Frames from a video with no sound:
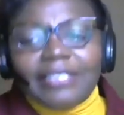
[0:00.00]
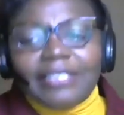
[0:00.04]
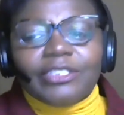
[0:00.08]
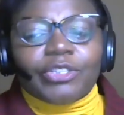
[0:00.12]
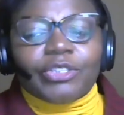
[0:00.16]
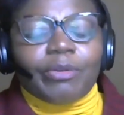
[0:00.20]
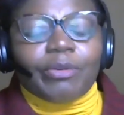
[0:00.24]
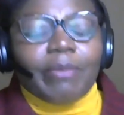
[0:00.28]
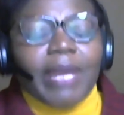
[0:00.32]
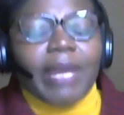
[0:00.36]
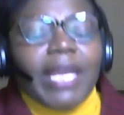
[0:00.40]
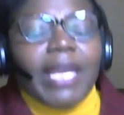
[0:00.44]
is
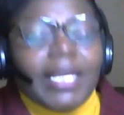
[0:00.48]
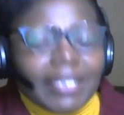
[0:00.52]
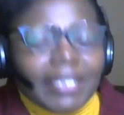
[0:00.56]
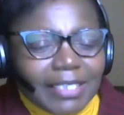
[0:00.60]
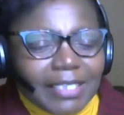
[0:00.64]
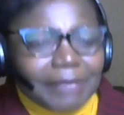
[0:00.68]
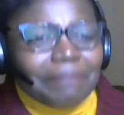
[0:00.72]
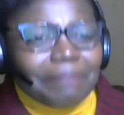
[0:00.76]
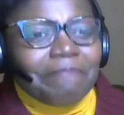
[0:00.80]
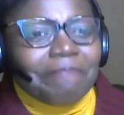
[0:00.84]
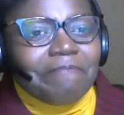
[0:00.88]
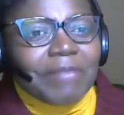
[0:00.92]

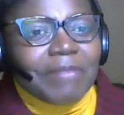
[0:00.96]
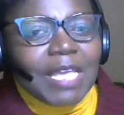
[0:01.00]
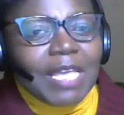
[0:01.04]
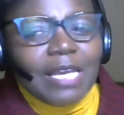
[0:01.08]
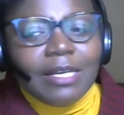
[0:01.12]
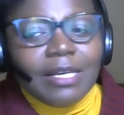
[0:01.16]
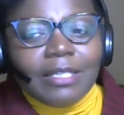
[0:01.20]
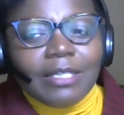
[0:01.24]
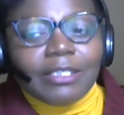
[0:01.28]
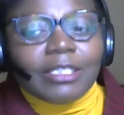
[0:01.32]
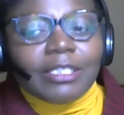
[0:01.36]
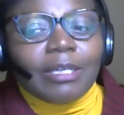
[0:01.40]
great.
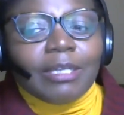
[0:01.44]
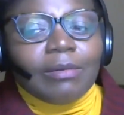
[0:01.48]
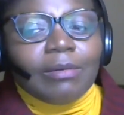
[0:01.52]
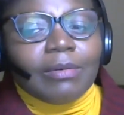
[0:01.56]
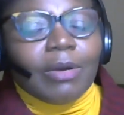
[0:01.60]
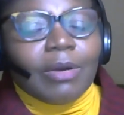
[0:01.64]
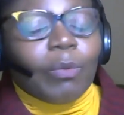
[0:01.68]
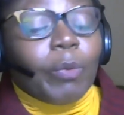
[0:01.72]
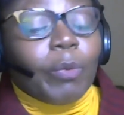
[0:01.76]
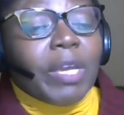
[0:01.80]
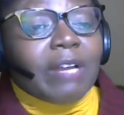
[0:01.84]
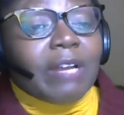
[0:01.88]
So
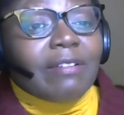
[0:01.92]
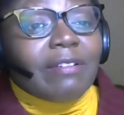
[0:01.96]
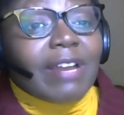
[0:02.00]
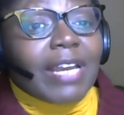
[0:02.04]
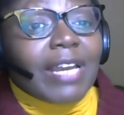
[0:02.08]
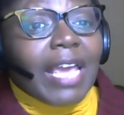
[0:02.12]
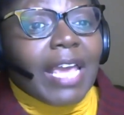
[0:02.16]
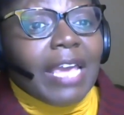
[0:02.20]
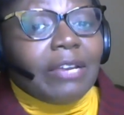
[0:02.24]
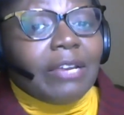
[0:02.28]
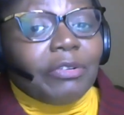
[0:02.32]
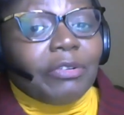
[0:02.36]
we're
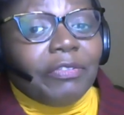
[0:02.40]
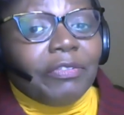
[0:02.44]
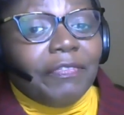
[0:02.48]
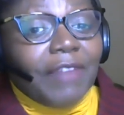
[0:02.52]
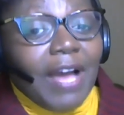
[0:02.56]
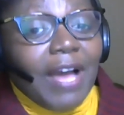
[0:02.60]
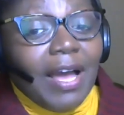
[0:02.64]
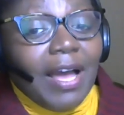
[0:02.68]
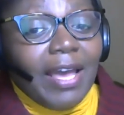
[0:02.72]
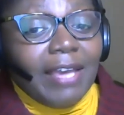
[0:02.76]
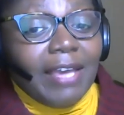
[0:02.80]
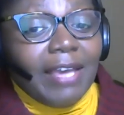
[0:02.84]
at
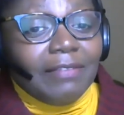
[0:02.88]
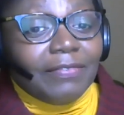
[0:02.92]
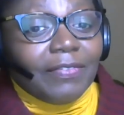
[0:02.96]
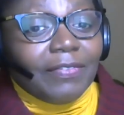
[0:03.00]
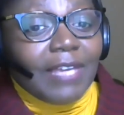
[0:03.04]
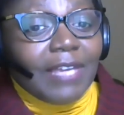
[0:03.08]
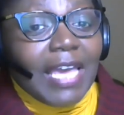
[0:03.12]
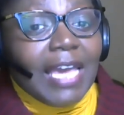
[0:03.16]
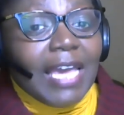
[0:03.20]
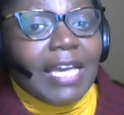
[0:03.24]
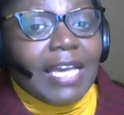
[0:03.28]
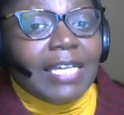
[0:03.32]
8:05,
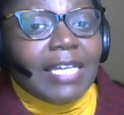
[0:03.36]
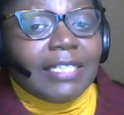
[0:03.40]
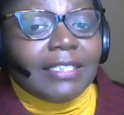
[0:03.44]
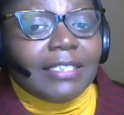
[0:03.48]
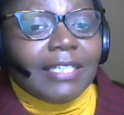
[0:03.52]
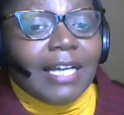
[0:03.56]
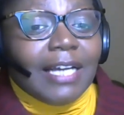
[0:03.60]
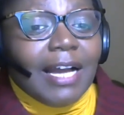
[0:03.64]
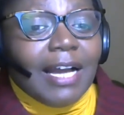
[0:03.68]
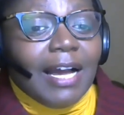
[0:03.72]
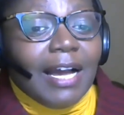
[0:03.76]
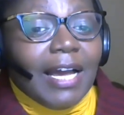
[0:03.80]
and
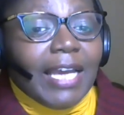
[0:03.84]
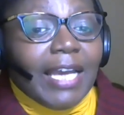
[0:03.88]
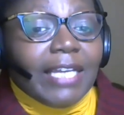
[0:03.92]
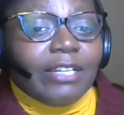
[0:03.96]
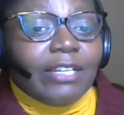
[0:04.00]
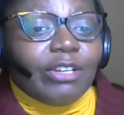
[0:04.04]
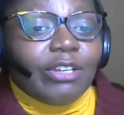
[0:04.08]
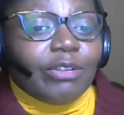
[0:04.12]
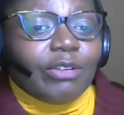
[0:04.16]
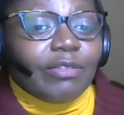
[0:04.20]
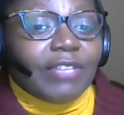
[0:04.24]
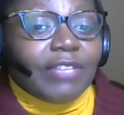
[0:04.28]
I
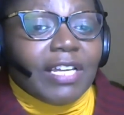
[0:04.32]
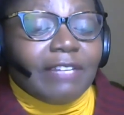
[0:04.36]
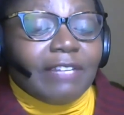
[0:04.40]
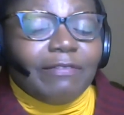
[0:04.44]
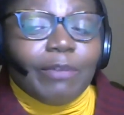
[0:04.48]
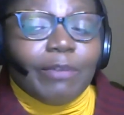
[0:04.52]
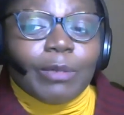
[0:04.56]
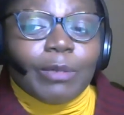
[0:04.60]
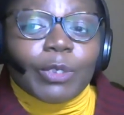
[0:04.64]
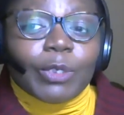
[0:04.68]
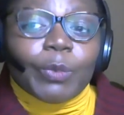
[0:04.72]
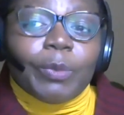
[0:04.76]
know that
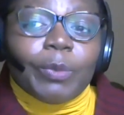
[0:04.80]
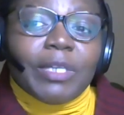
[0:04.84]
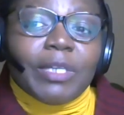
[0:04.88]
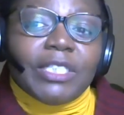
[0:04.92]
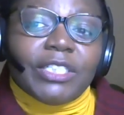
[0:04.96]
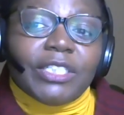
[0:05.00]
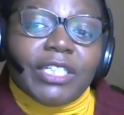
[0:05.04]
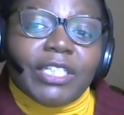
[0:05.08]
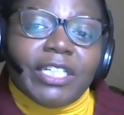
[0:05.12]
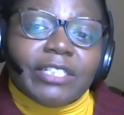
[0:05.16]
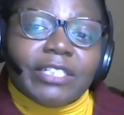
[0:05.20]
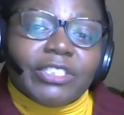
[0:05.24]
folks want
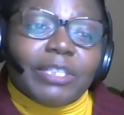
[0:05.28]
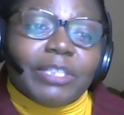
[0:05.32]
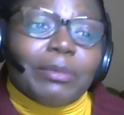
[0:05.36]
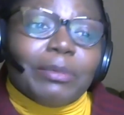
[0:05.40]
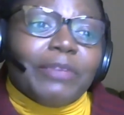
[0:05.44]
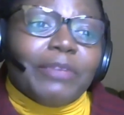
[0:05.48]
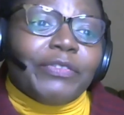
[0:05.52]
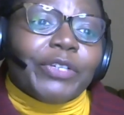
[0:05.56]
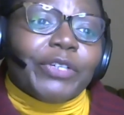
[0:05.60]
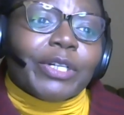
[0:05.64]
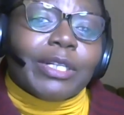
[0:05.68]
to hear some of your